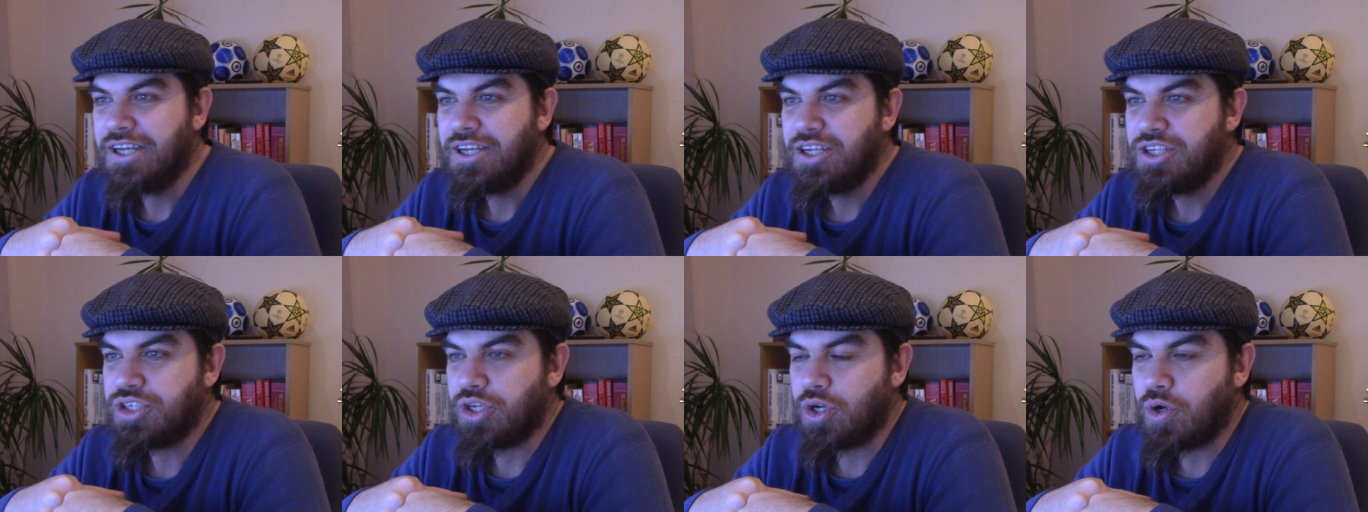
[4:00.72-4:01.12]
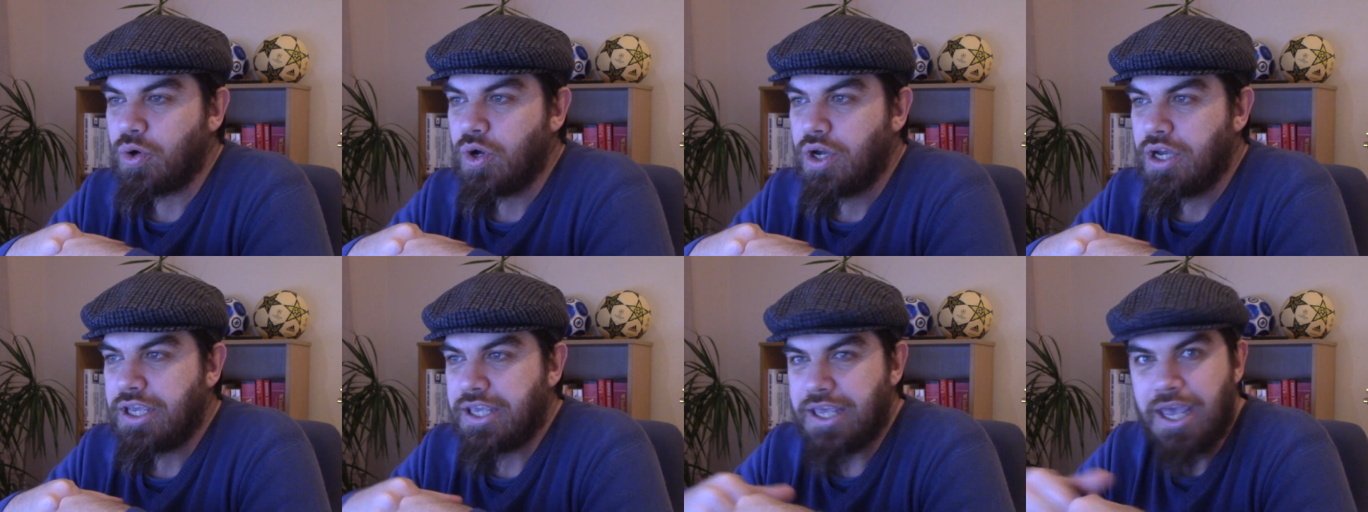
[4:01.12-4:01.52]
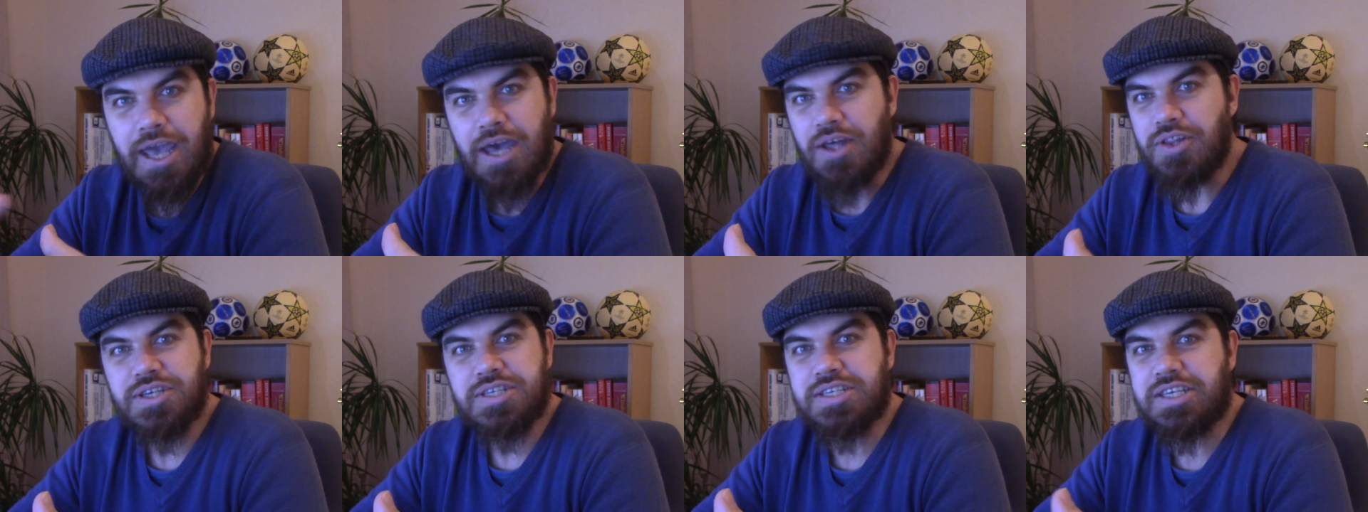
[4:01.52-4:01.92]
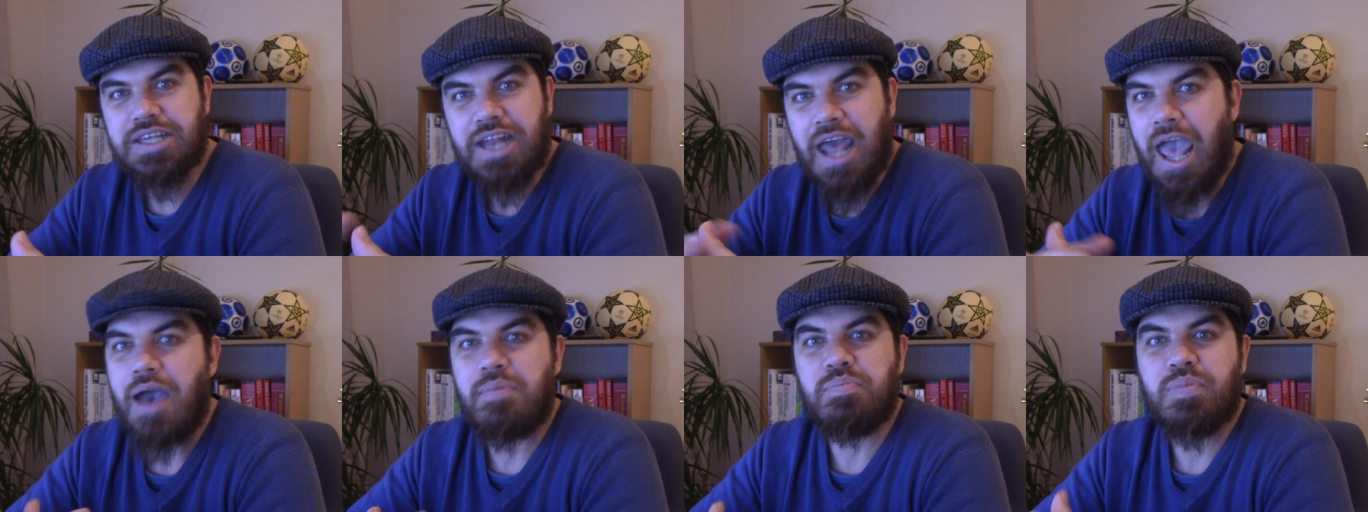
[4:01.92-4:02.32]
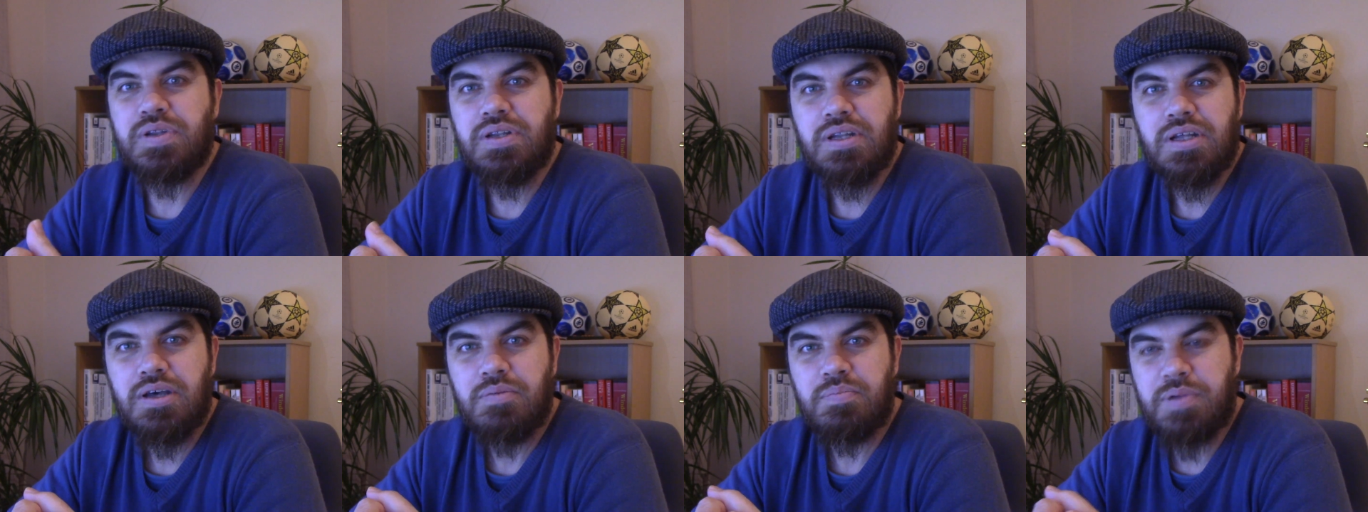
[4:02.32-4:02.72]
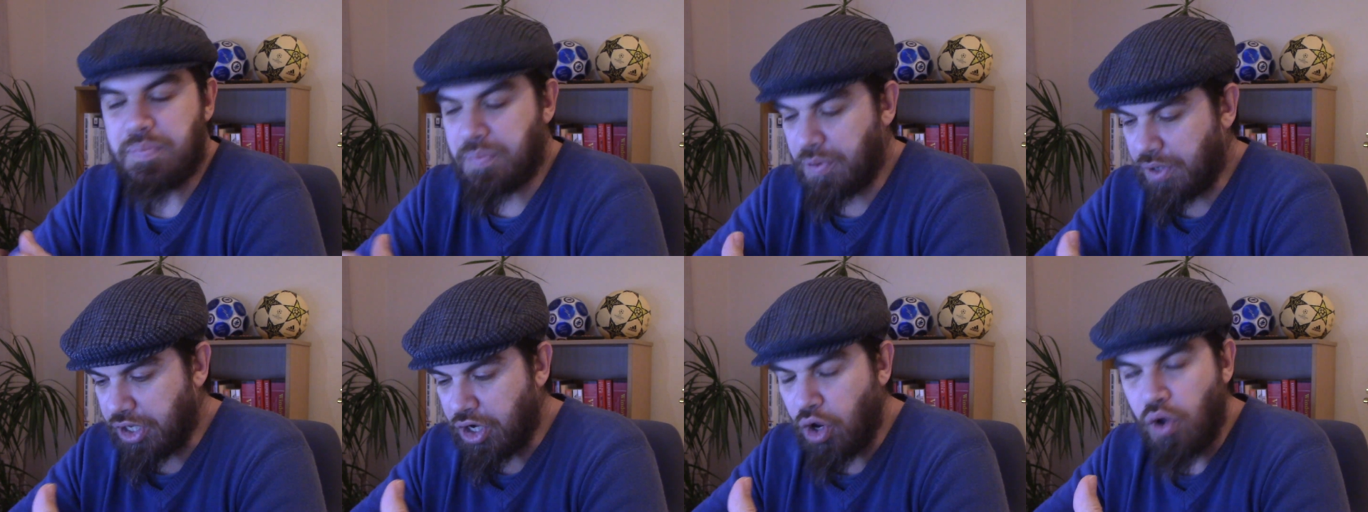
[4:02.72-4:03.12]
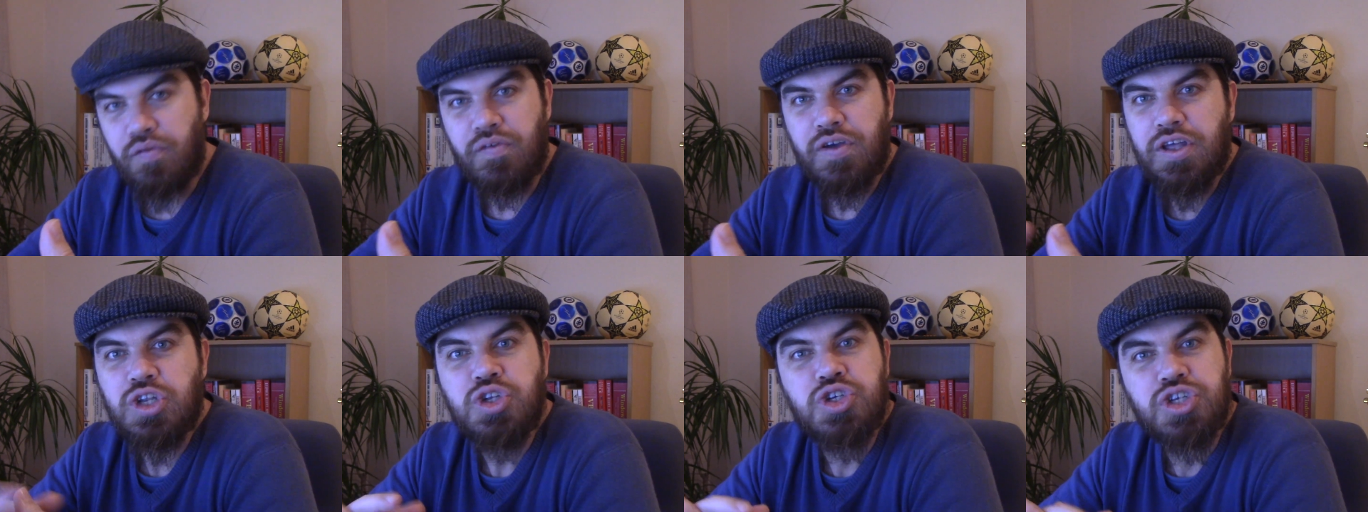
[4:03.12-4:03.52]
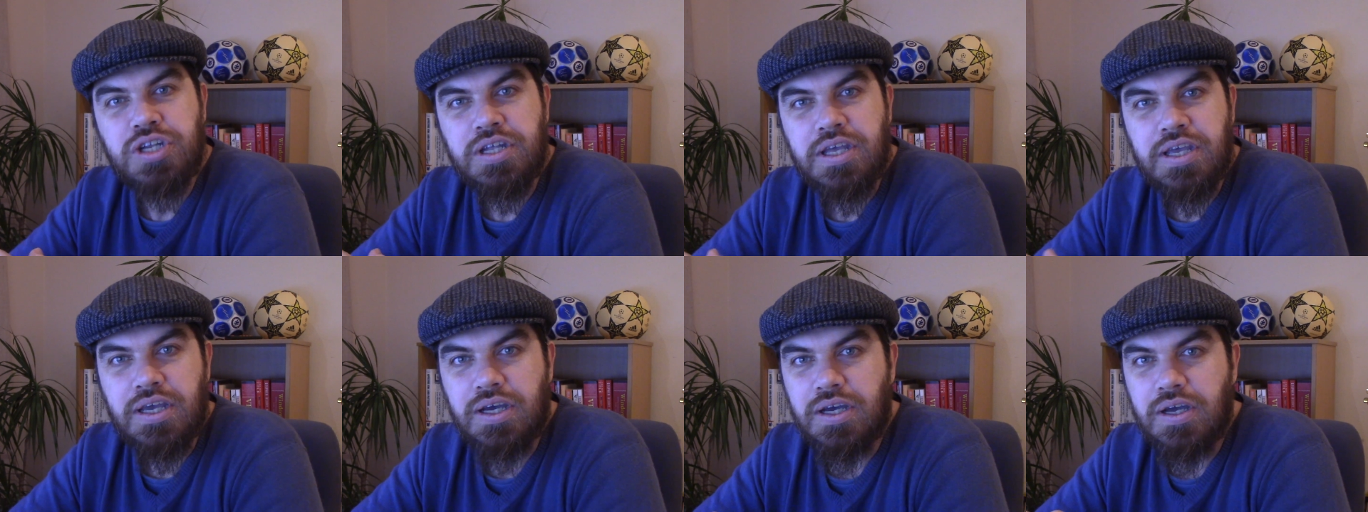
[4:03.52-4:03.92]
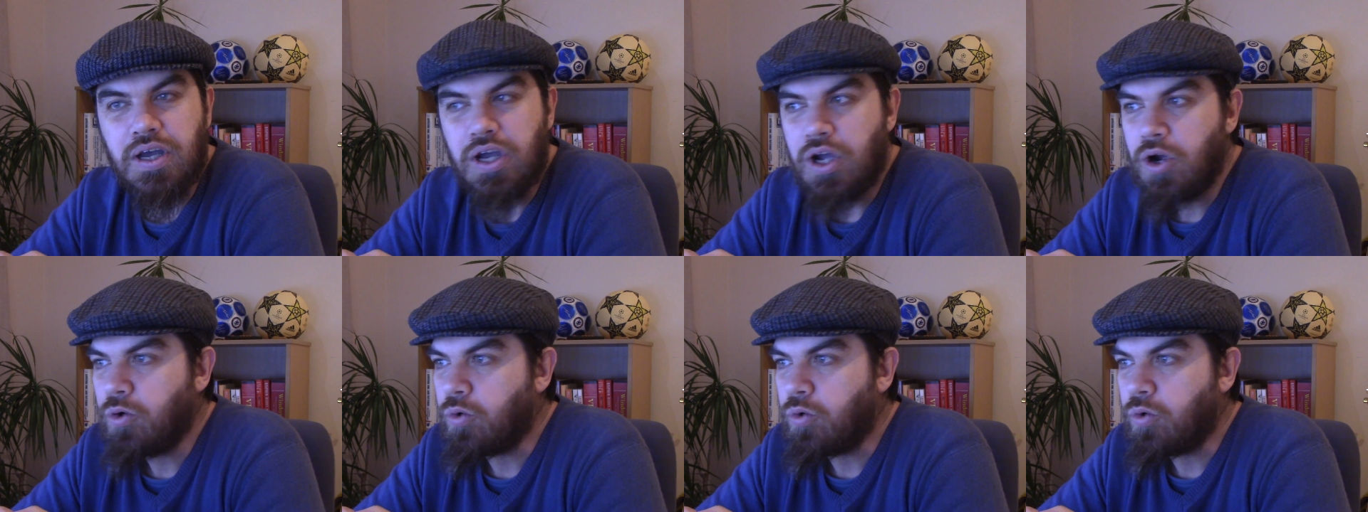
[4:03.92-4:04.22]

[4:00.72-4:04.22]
So yeah, this can happen. People can over-engineer.